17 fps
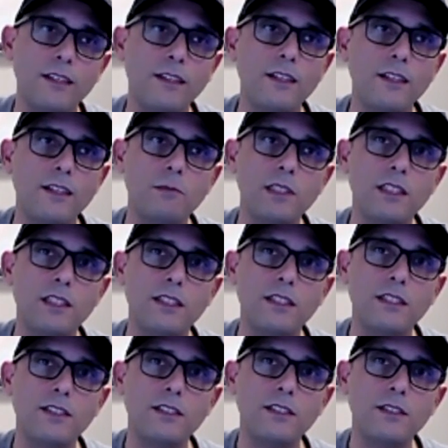
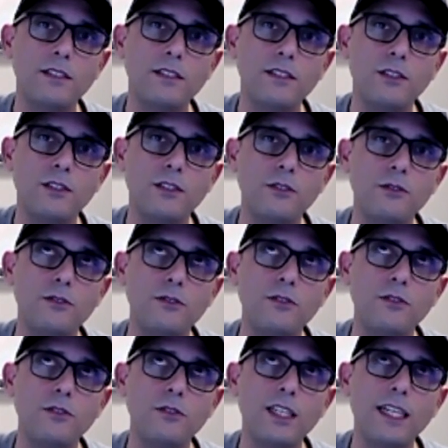Because you, you,
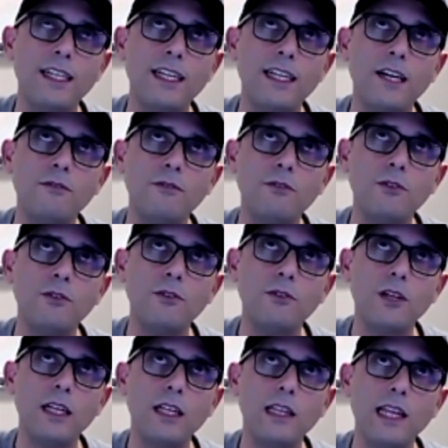you can never
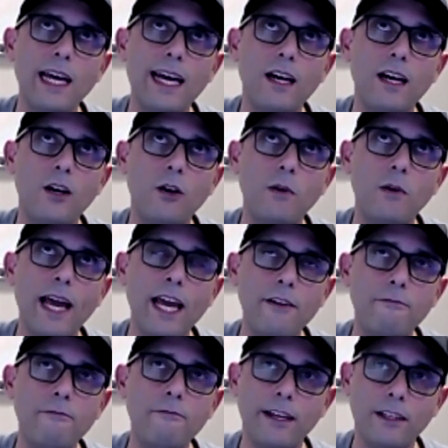allow a
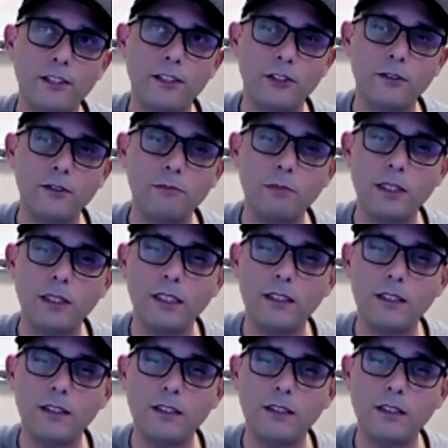failure
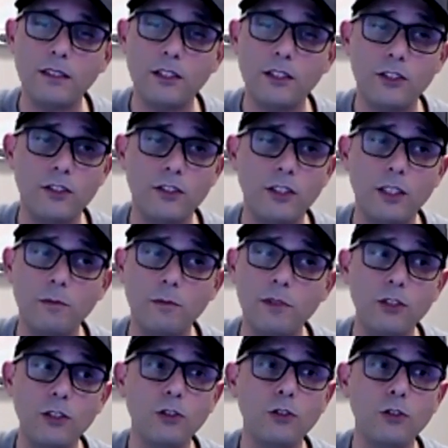because there's going to be
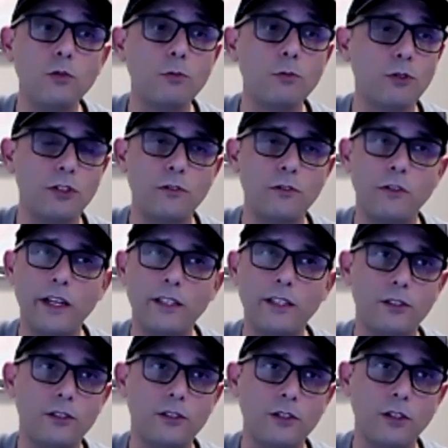numerous
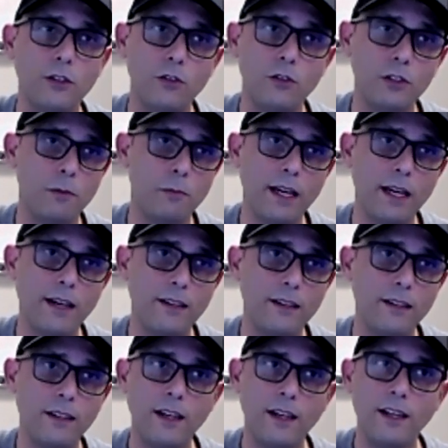failures along your path.
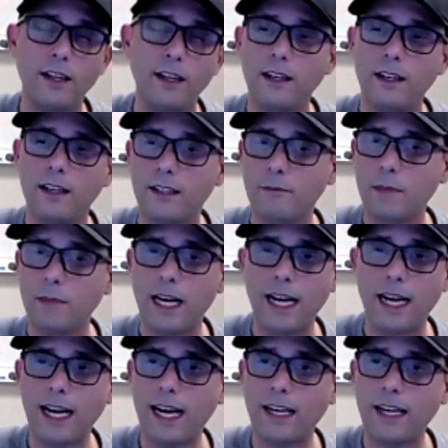Um,
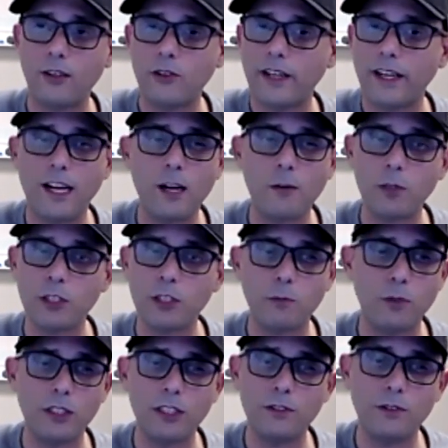I, I, don't care how much
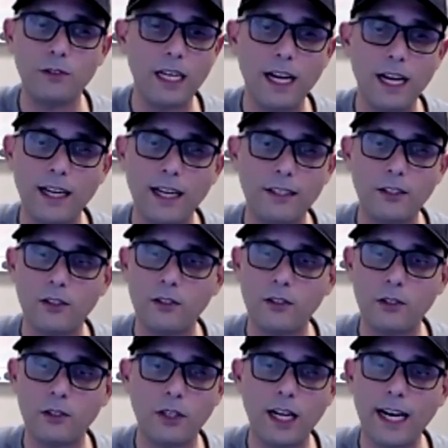money you got
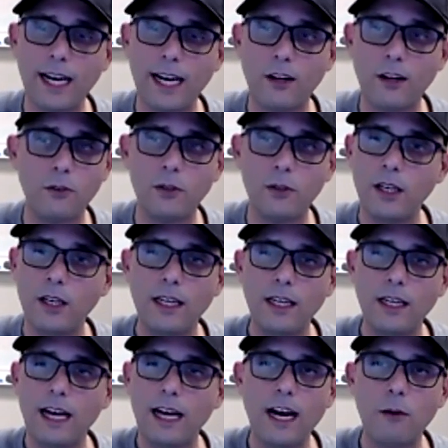or how
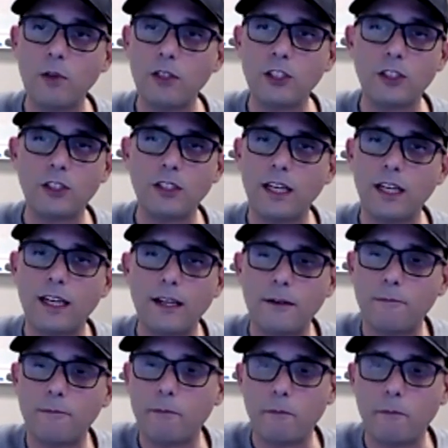how much
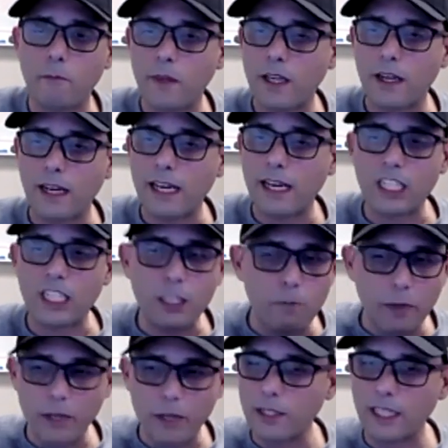um,
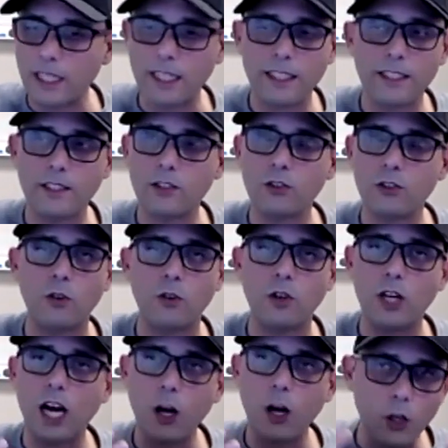experience
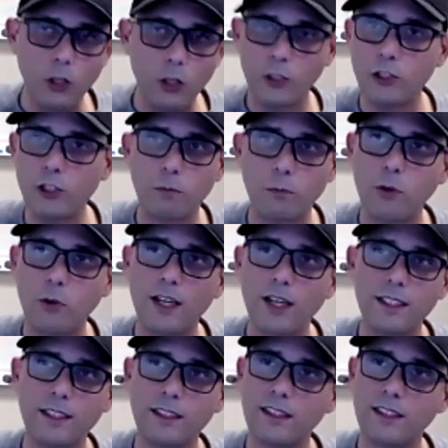or how good your
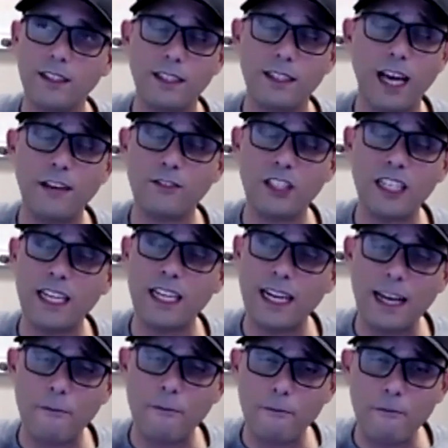product is. I've
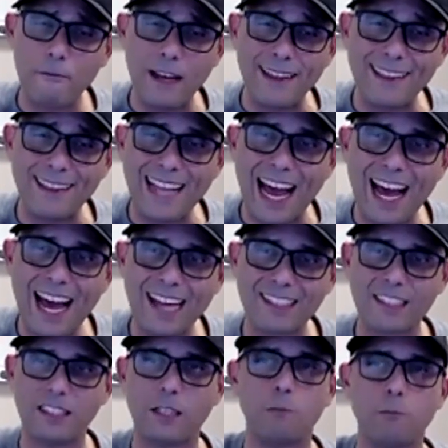seen
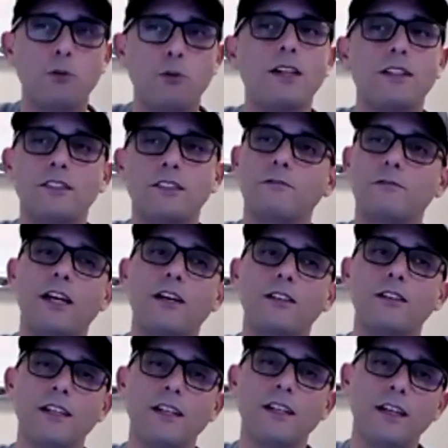fantastic products fail.